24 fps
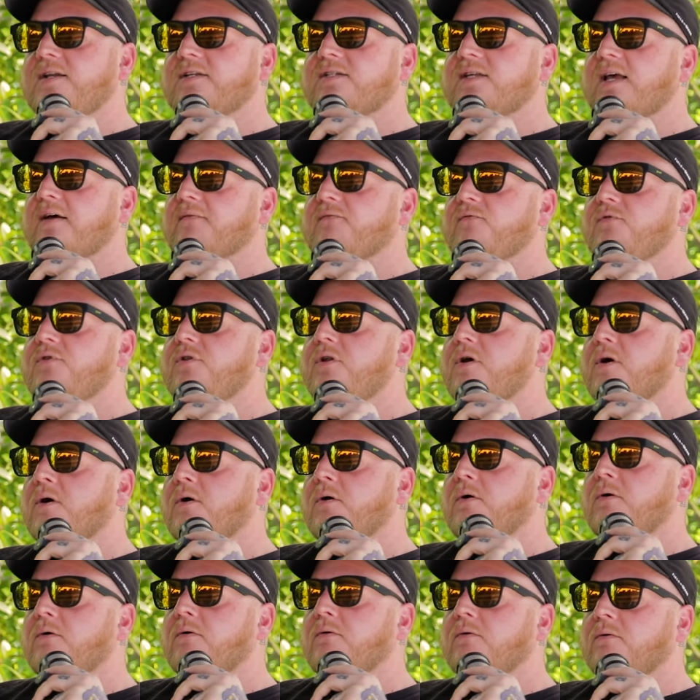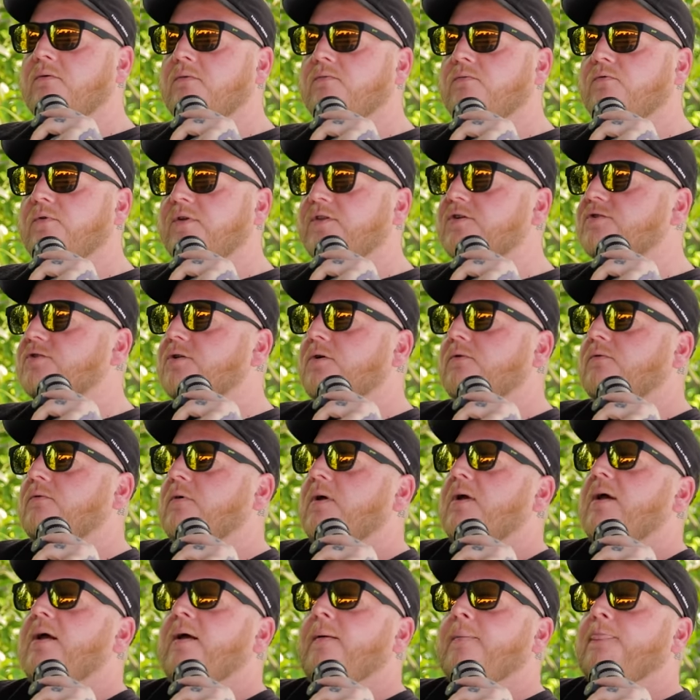just have no there's no